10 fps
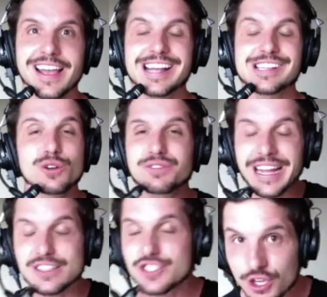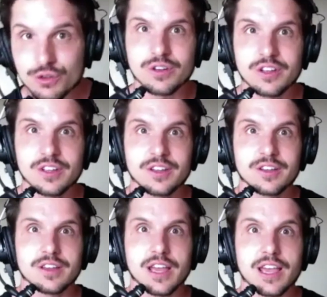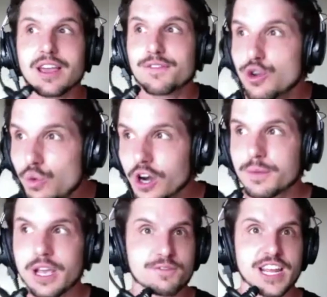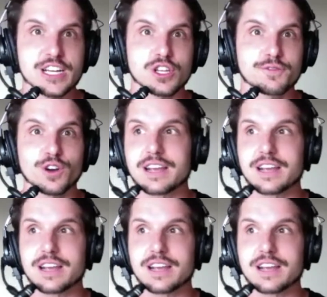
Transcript: And so if that's you, if you want to become financially free,